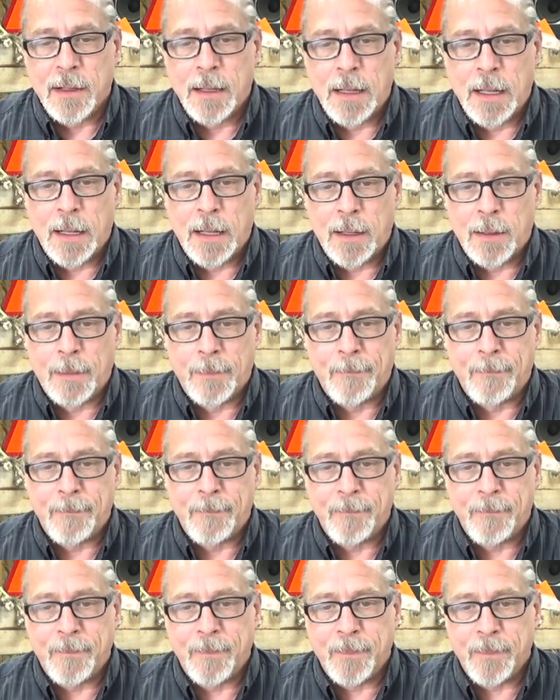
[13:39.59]

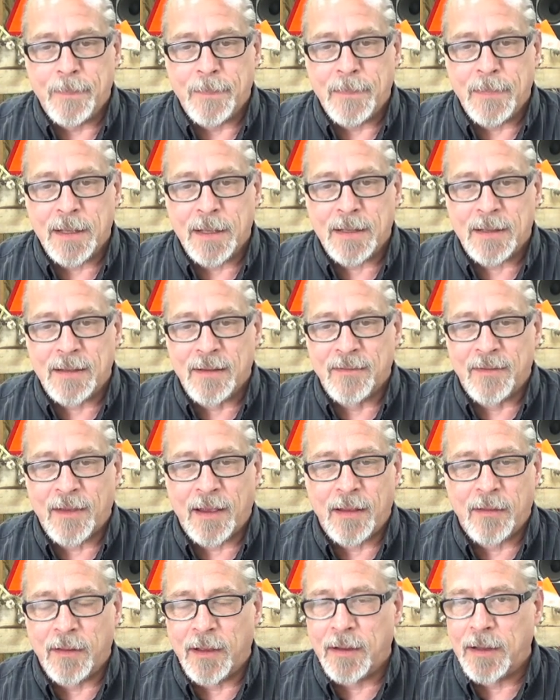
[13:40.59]
Because
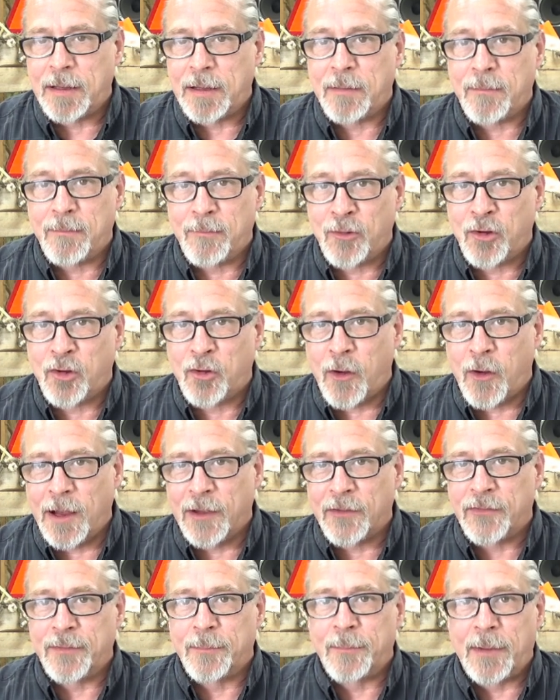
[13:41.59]
um, I like
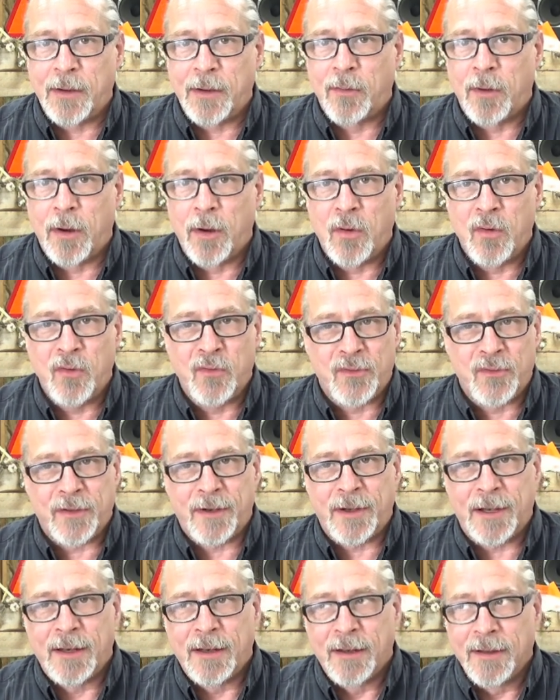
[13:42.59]
grass in my rows
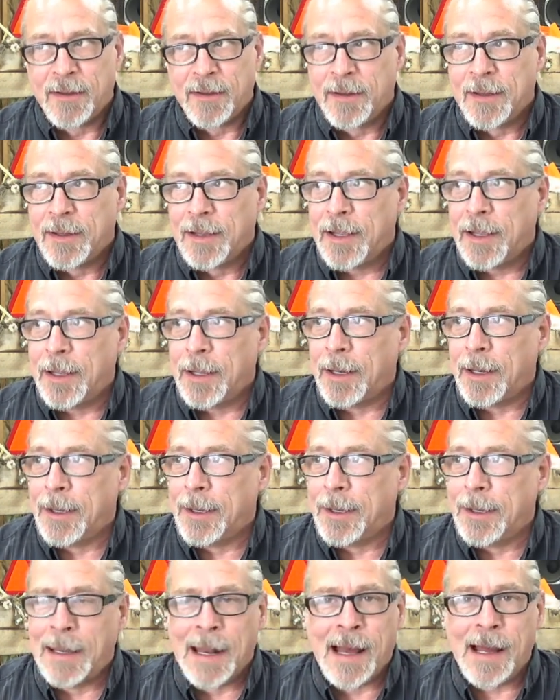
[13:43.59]
and,
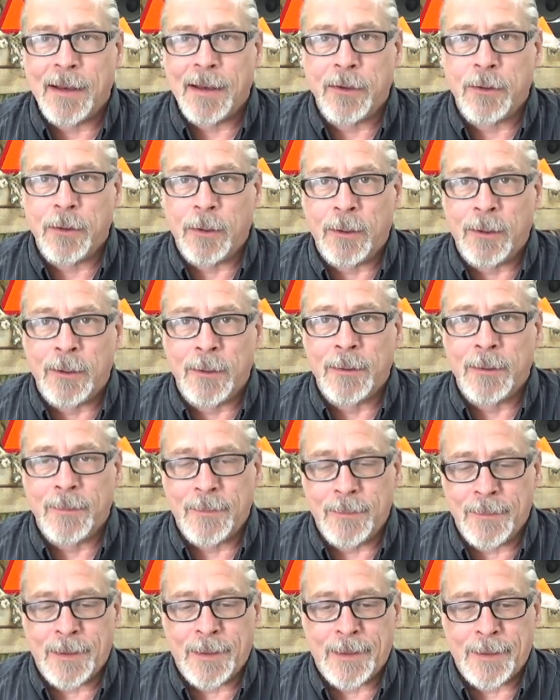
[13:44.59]
and not dirt.
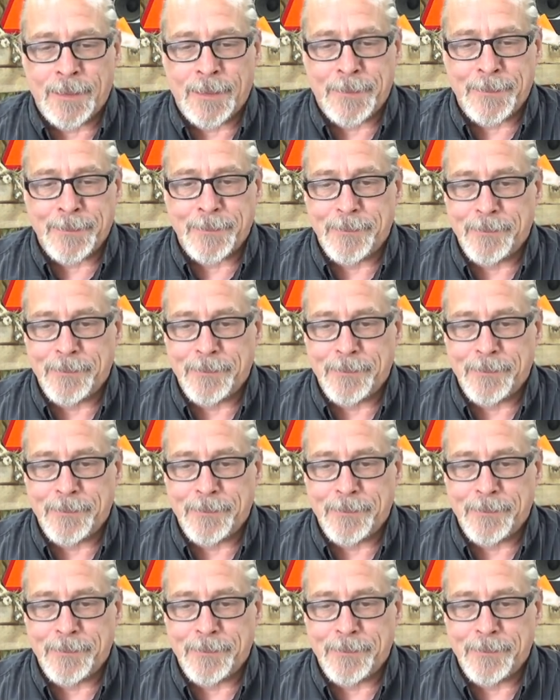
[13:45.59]
Um,